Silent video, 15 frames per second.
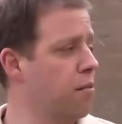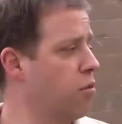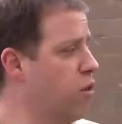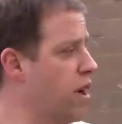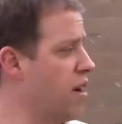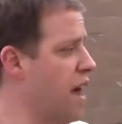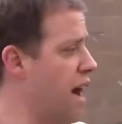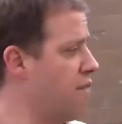
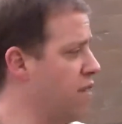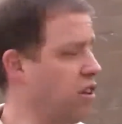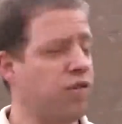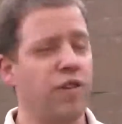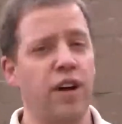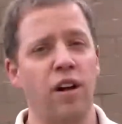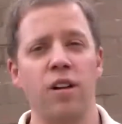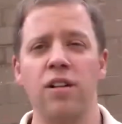We have this
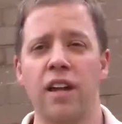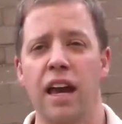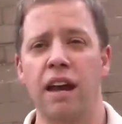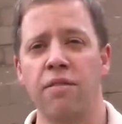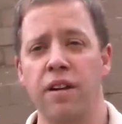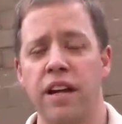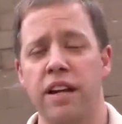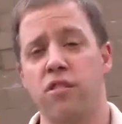filled
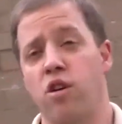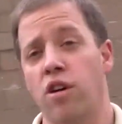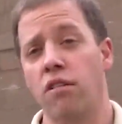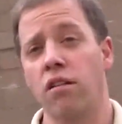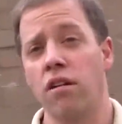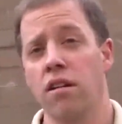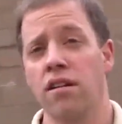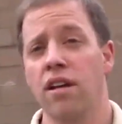every quarter,
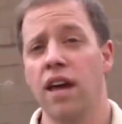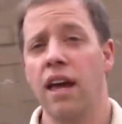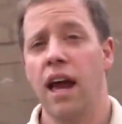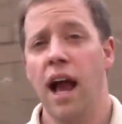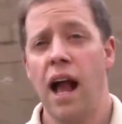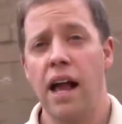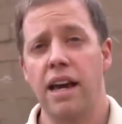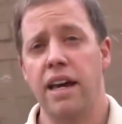
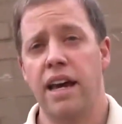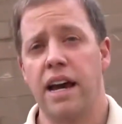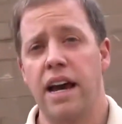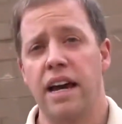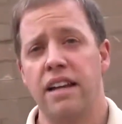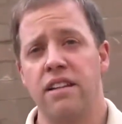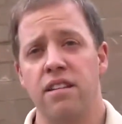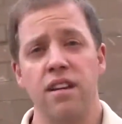
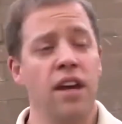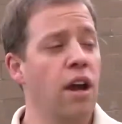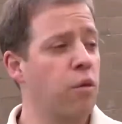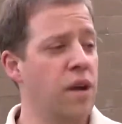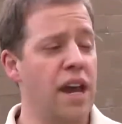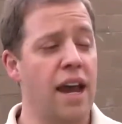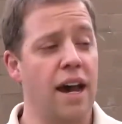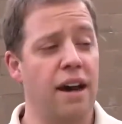and
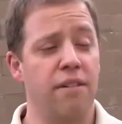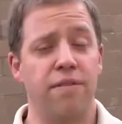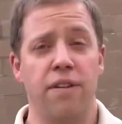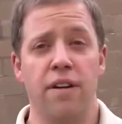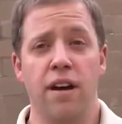we have